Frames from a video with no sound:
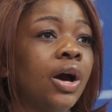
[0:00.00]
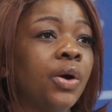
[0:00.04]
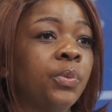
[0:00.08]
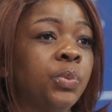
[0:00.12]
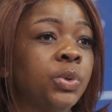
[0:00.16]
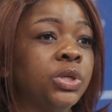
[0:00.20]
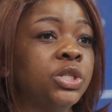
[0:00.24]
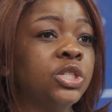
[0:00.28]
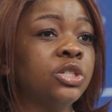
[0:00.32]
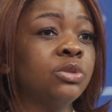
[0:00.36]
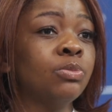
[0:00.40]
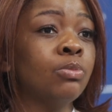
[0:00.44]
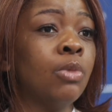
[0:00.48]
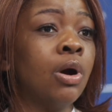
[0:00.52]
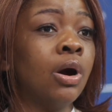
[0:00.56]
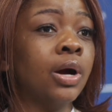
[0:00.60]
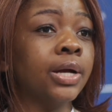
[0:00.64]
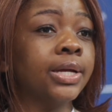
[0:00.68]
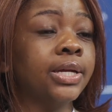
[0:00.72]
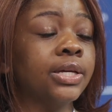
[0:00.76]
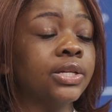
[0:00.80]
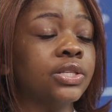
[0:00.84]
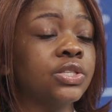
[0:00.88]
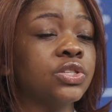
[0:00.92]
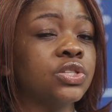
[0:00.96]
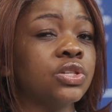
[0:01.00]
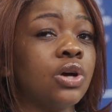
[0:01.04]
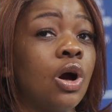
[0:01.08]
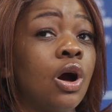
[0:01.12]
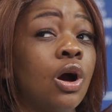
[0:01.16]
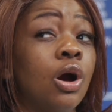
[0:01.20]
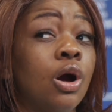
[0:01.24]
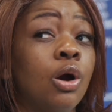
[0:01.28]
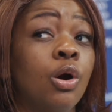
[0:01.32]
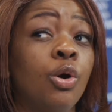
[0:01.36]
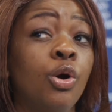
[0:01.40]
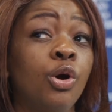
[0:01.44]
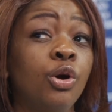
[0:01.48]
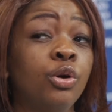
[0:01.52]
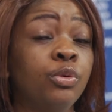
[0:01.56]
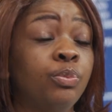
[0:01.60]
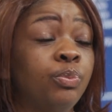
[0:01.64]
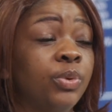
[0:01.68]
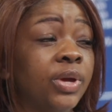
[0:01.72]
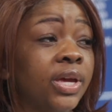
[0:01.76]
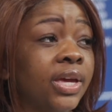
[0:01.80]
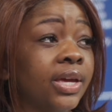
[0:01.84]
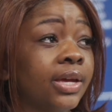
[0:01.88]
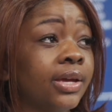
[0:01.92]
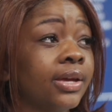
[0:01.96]
which markets are
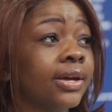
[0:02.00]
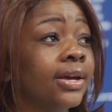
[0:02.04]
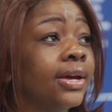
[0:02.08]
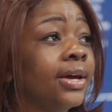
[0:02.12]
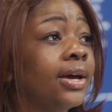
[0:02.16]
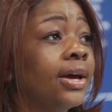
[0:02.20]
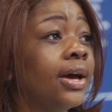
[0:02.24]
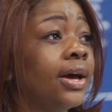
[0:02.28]
hoping